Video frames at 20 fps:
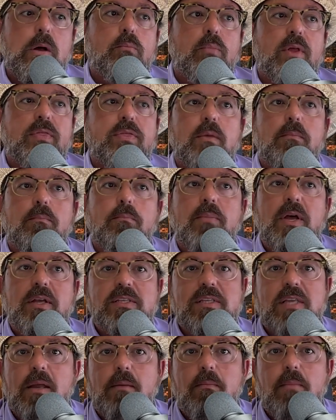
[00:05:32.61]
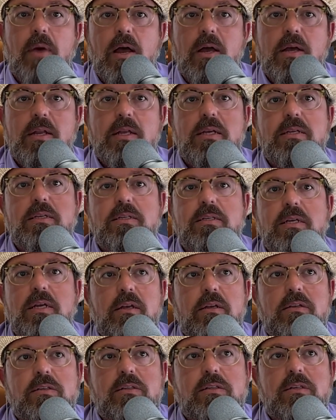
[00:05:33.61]
But the best thing about it
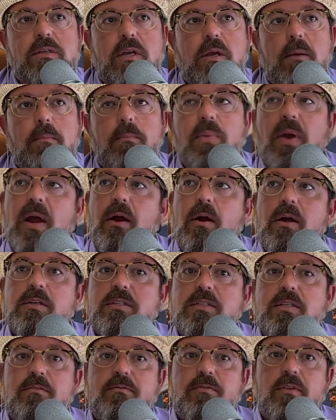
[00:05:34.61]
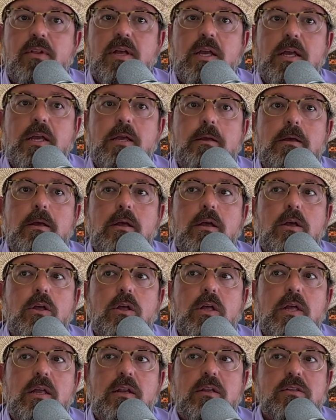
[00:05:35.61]
is comparatively,
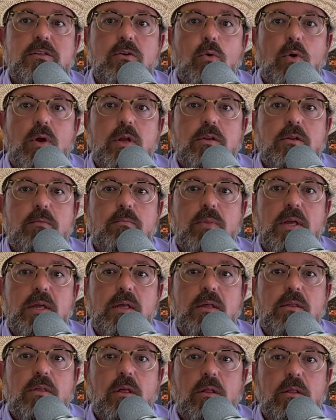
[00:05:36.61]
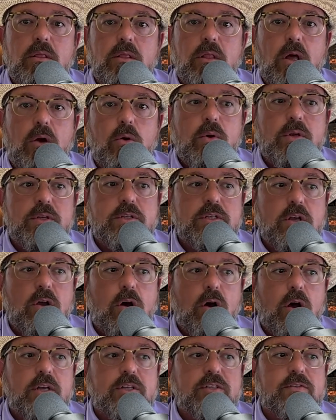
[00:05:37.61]
it is going to be the lowest
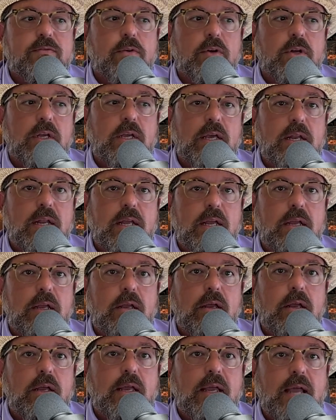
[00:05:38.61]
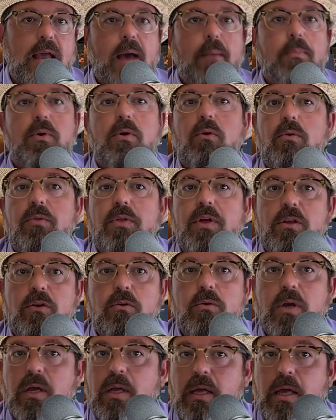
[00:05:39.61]
cost for getting capital that
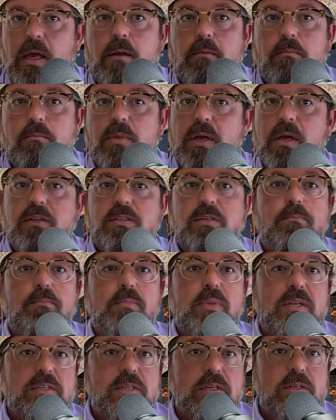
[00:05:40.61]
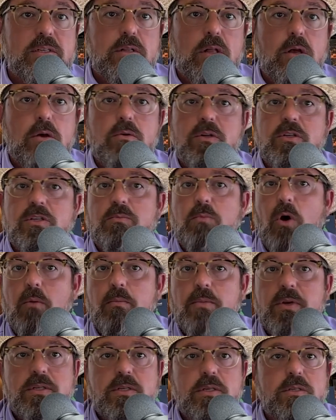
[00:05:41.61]
you can get, because a business loan, a small
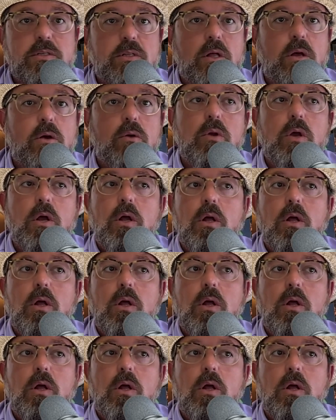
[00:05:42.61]
business loan,